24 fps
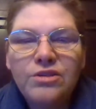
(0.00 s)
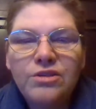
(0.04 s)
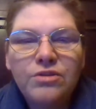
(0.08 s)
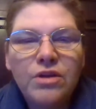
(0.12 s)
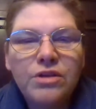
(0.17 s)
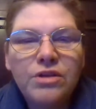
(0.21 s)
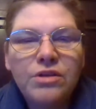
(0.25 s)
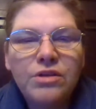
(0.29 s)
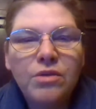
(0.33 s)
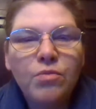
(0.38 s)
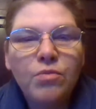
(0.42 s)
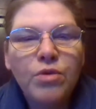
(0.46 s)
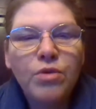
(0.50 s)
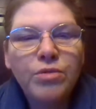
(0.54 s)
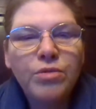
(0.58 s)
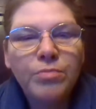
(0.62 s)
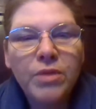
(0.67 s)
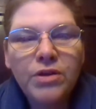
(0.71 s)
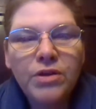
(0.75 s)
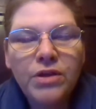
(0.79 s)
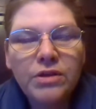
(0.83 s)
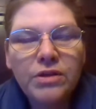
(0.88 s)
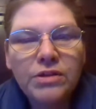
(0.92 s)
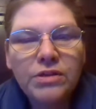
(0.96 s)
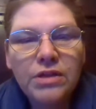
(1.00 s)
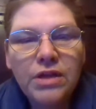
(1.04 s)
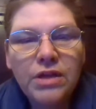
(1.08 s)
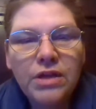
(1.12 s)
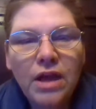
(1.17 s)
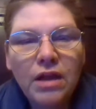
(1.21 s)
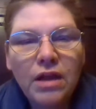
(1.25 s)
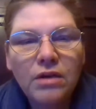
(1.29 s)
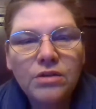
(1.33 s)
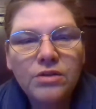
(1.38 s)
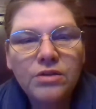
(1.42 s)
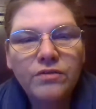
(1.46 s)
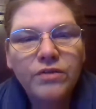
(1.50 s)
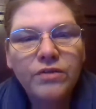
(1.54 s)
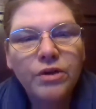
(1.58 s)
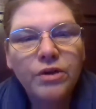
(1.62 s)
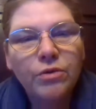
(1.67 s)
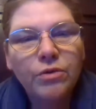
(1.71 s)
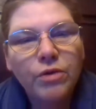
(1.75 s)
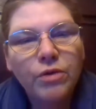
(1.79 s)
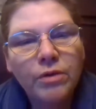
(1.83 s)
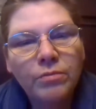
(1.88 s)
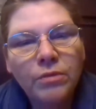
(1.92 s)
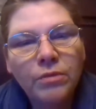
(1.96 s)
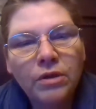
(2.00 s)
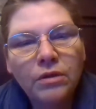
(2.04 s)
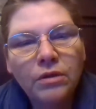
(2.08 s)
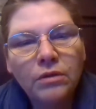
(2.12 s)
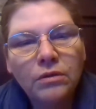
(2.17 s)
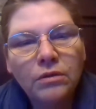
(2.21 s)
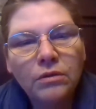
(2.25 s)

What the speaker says: trusted with millions of dollars of equipment.